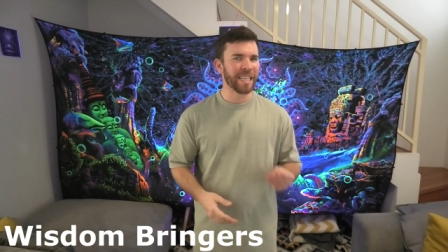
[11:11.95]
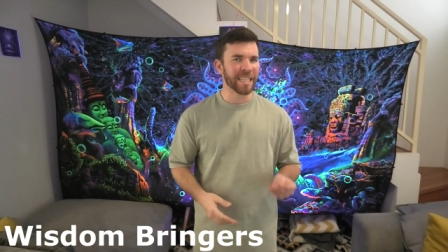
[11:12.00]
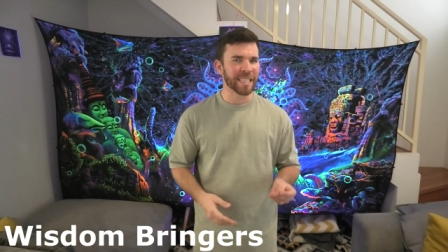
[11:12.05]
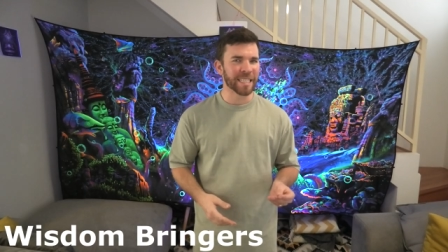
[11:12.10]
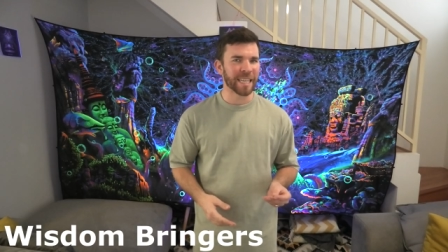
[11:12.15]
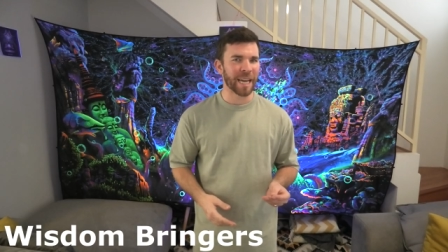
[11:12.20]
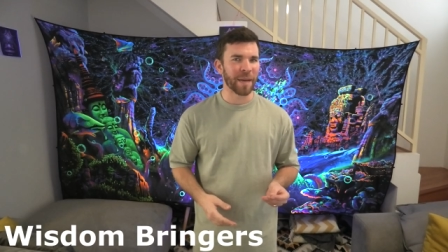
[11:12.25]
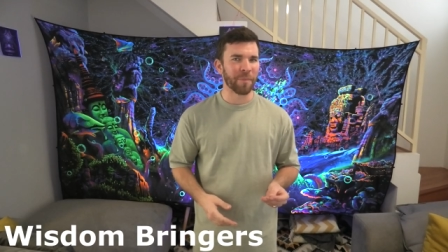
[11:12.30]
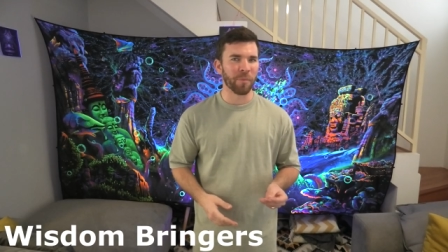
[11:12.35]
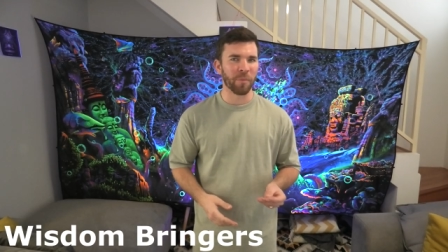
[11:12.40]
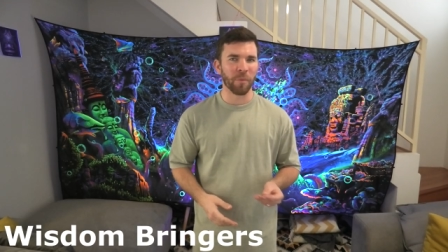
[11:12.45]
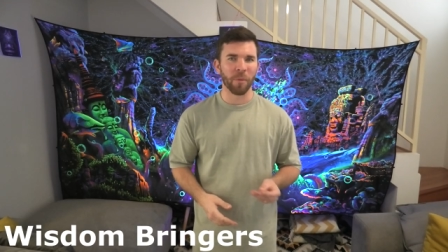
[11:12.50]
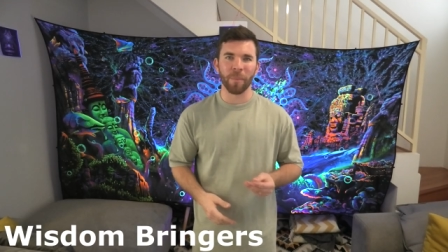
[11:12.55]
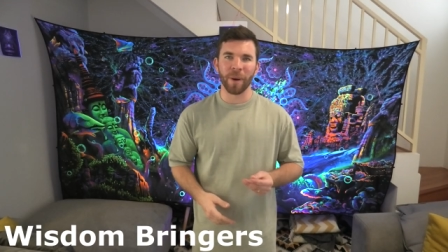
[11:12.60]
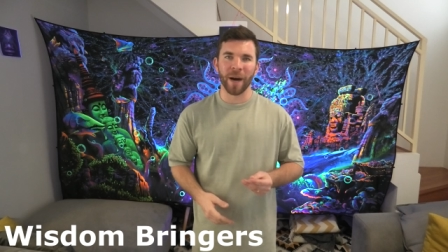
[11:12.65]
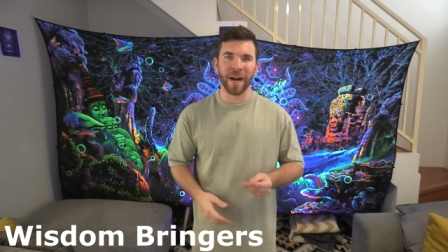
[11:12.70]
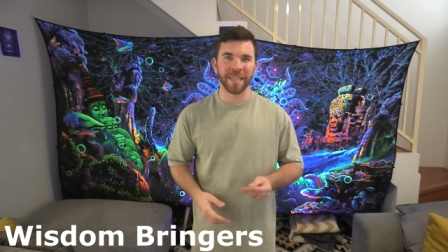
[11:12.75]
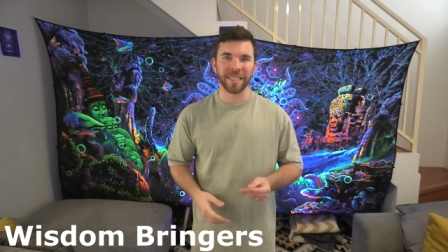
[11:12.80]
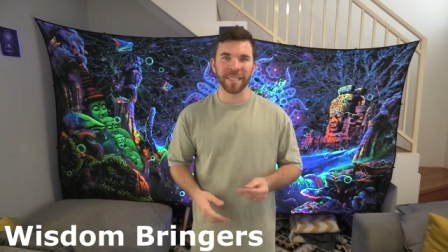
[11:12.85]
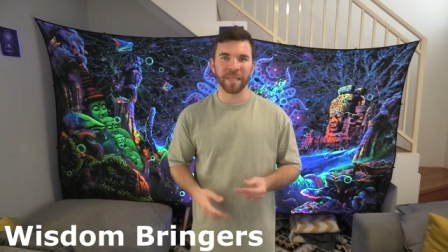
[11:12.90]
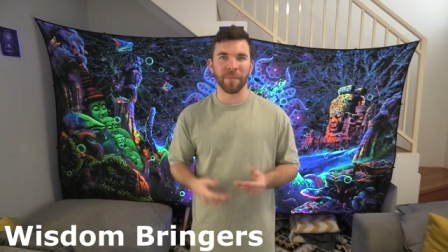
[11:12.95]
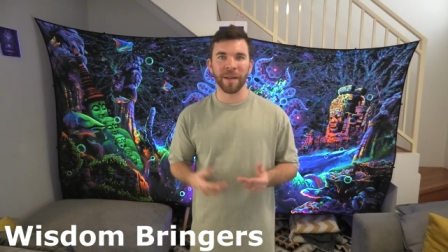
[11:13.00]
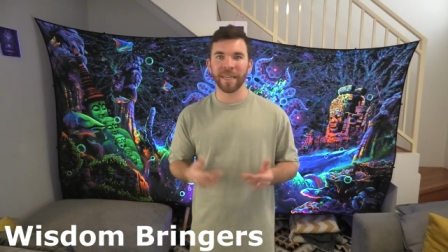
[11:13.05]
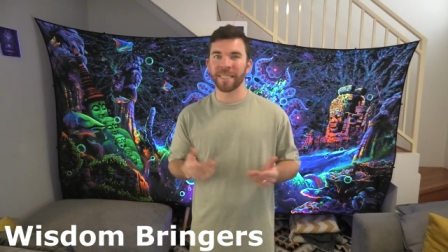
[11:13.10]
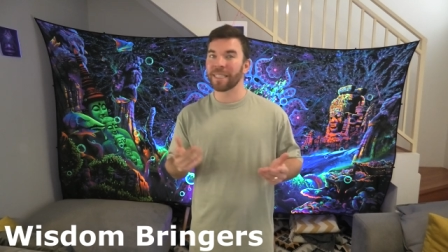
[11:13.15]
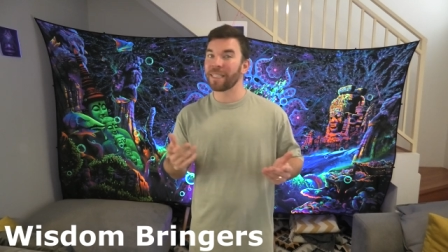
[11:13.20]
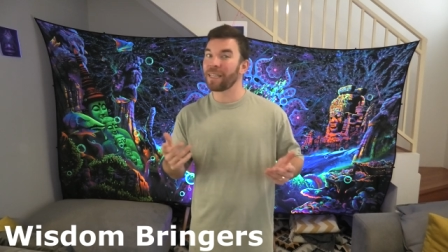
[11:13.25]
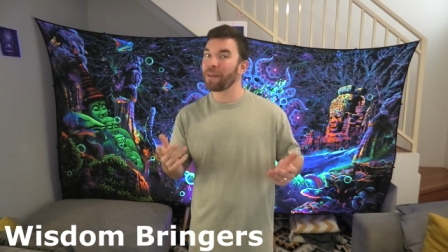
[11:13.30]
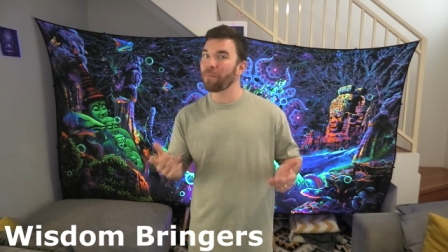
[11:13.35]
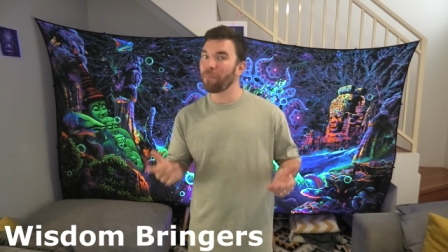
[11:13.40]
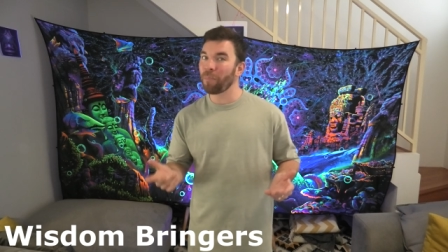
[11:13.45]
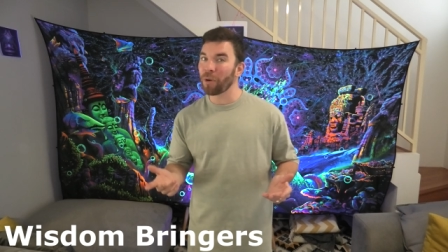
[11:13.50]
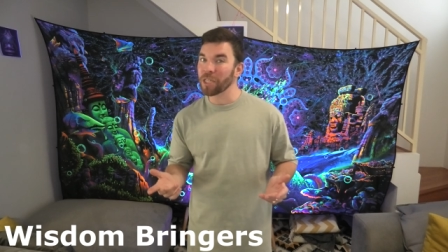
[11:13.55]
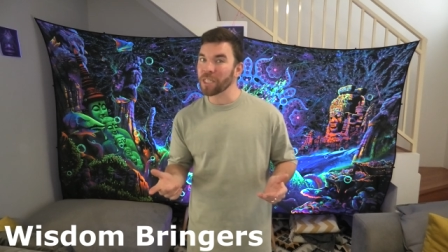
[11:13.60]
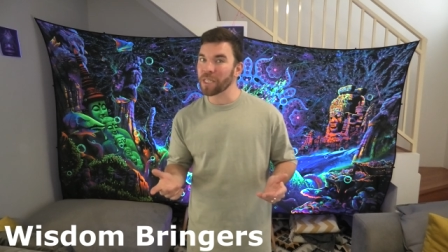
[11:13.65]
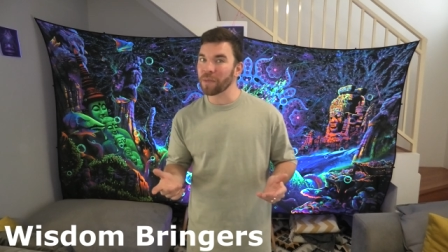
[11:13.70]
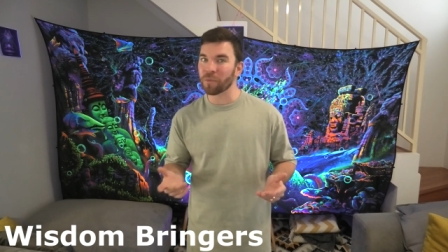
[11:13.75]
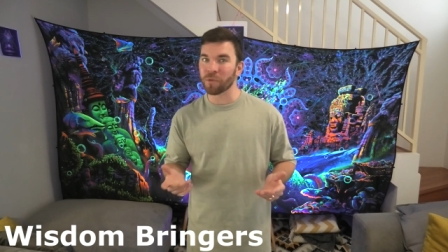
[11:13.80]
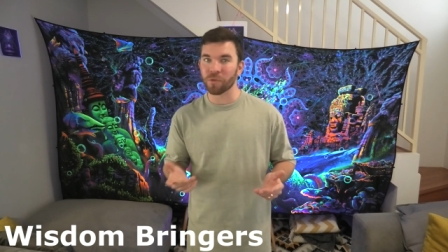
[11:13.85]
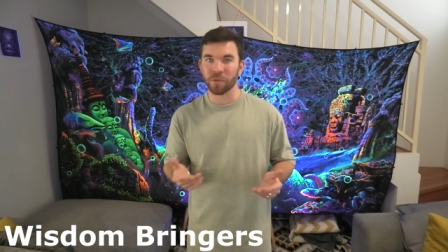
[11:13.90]
inescapable past that makes it
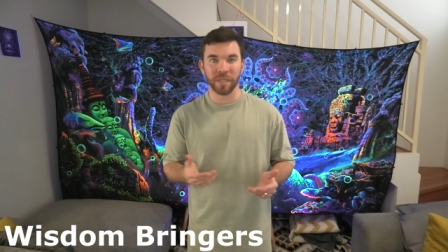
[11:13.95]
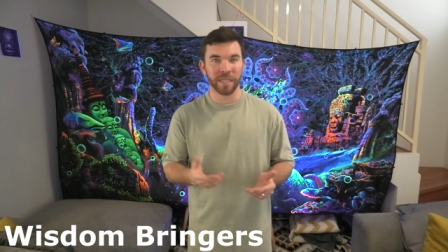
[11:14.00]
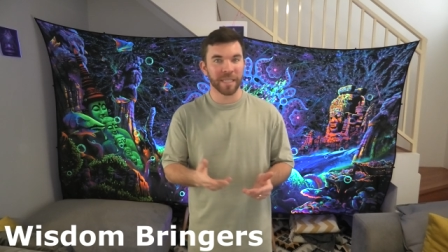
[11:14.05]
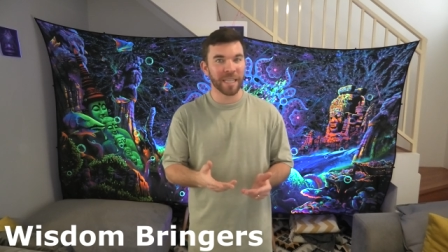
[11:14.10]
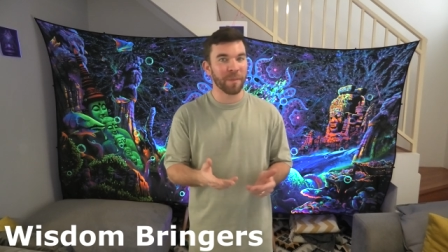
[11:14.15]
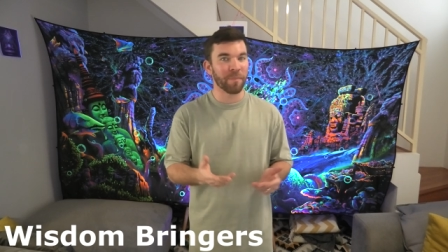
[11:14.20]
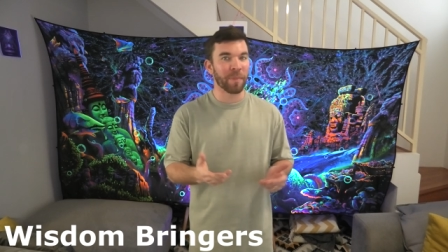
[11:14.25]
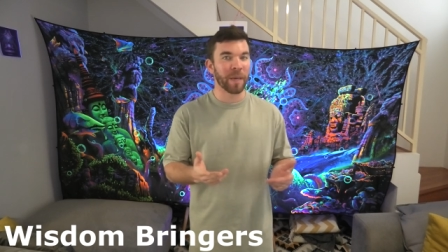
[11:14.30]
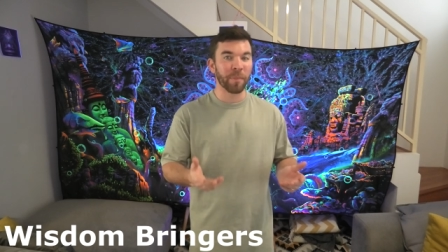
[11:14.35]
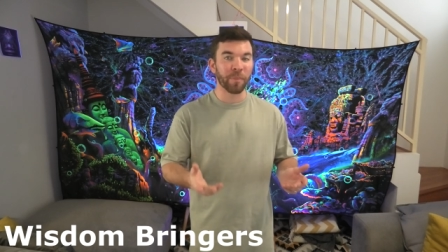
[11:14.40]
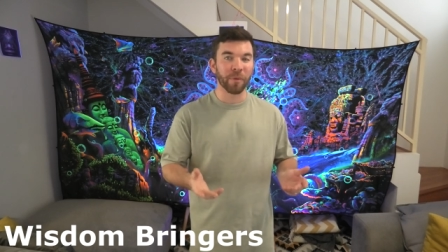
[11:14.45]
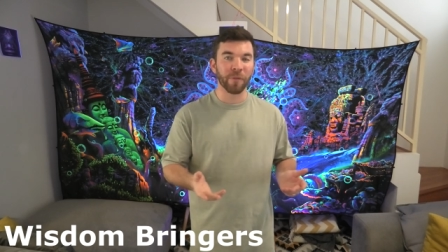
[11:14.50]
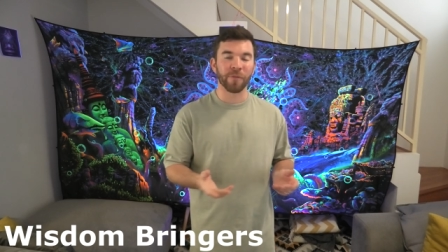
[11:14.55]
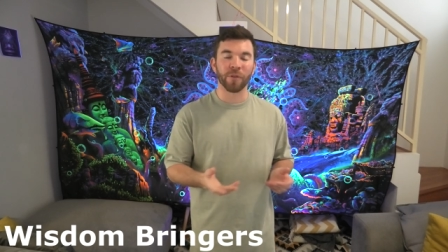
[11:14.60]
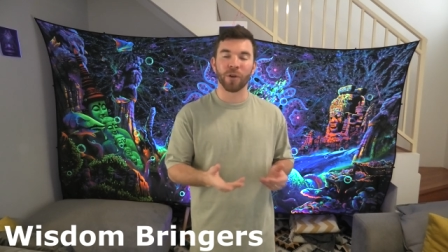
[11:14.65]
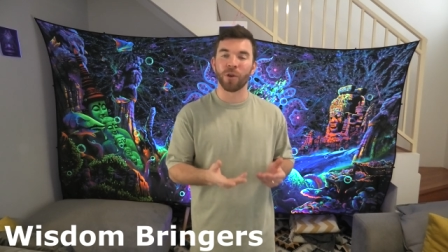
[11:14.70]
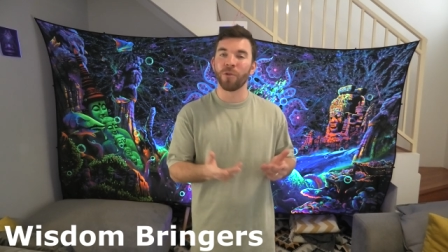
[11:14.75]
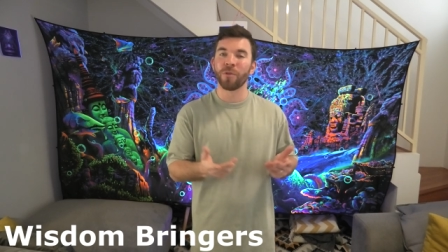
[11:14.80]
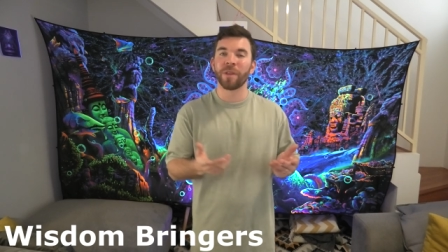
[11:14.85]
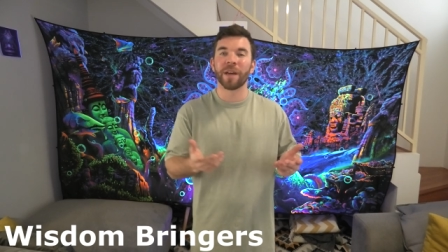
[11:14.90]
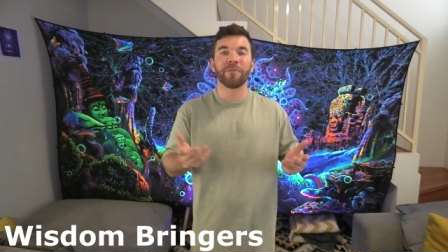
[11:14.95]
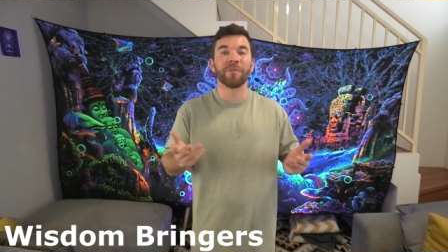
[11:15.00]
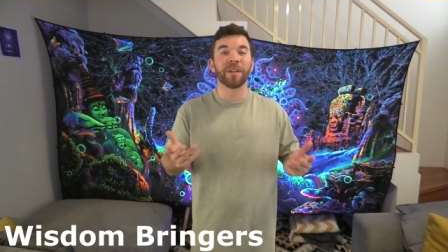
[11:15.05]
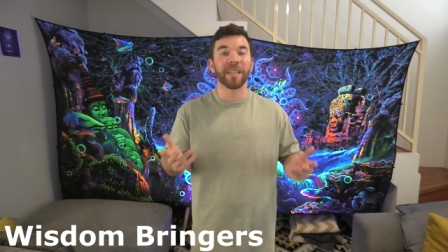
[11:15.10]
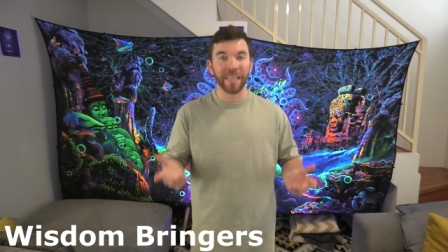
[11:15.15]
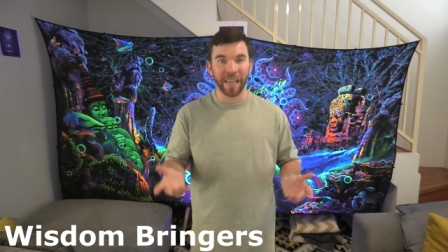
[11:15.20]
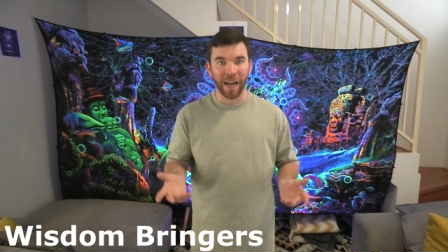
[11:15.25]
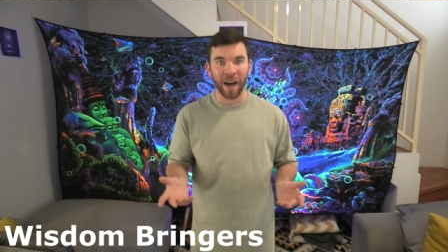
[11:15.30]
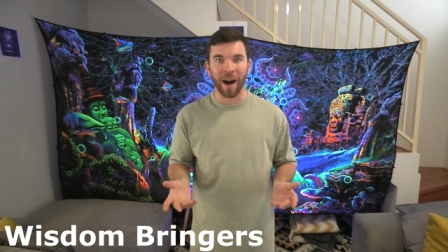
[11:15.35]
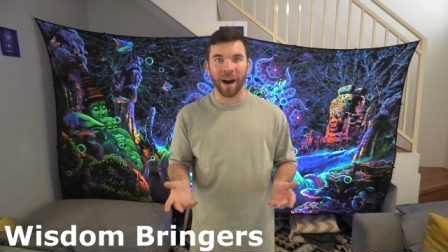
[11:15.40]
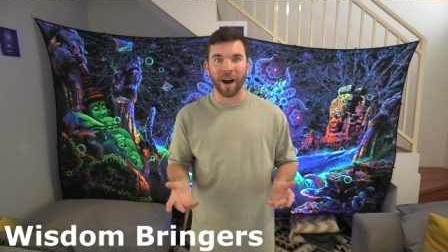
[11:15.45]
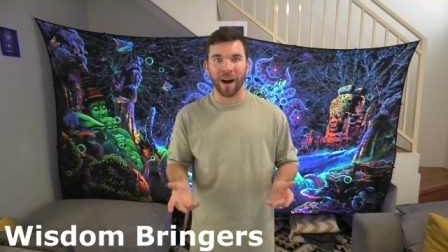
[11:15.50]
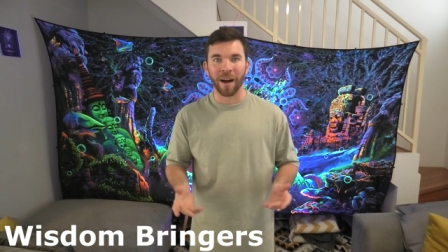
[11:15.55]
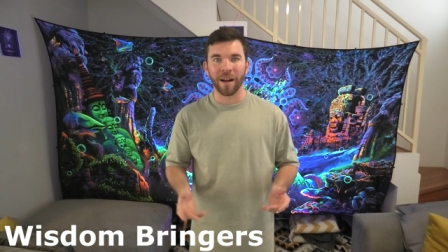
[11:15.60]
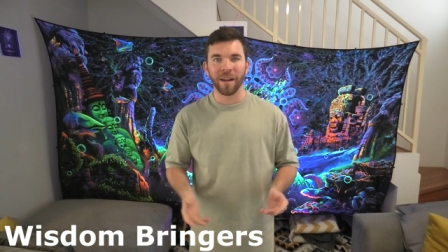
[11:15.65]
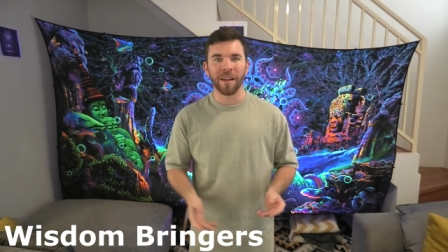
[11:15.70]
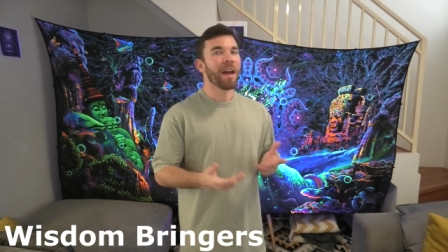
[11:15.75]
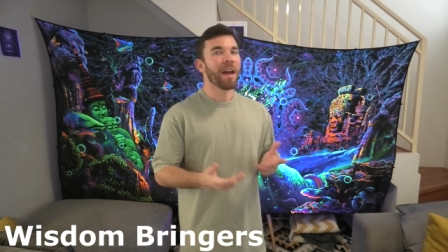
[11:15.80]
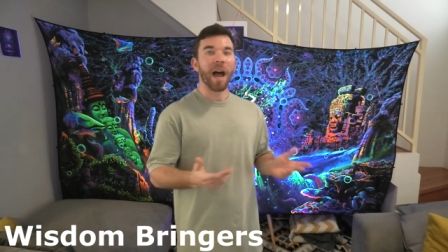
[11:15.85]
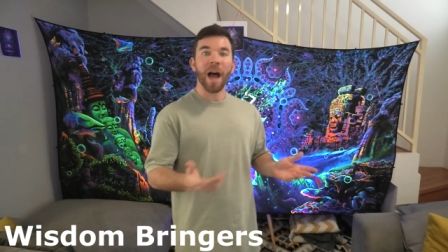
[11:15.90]
impossible to see people for who they really
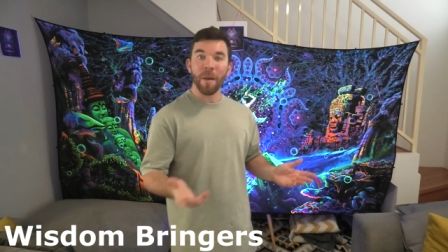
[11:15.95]
are.